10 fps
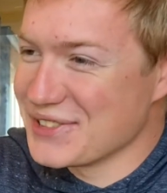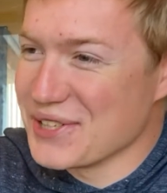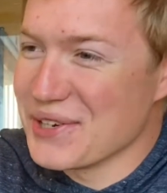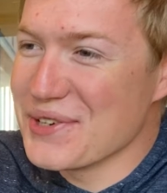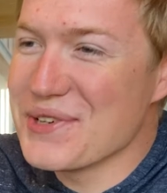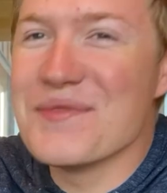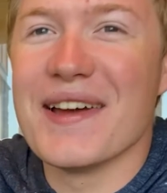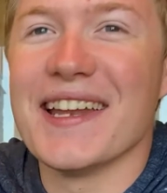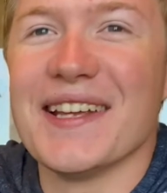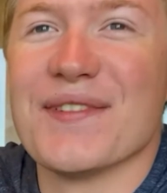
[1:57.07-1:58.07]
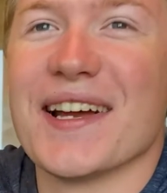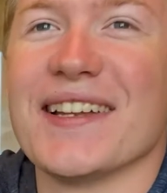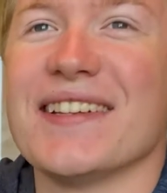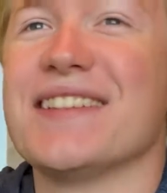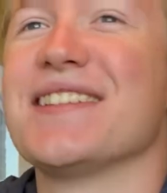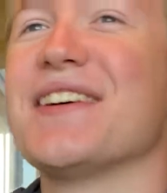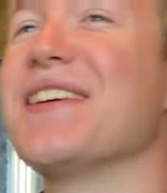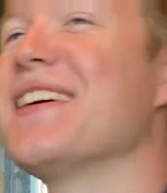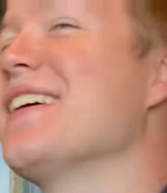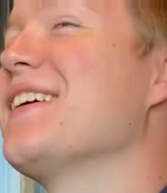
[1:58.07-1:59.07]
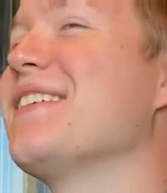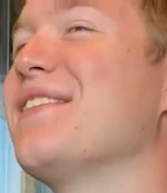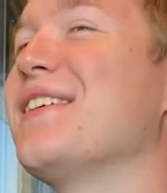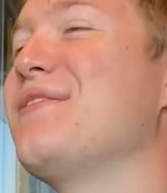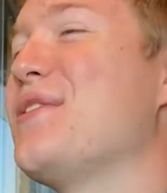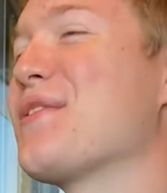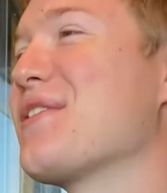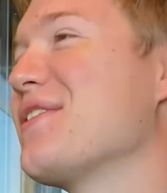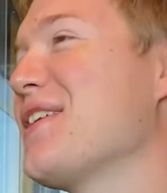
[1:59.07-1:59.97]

too many, my dude. So, when we were growing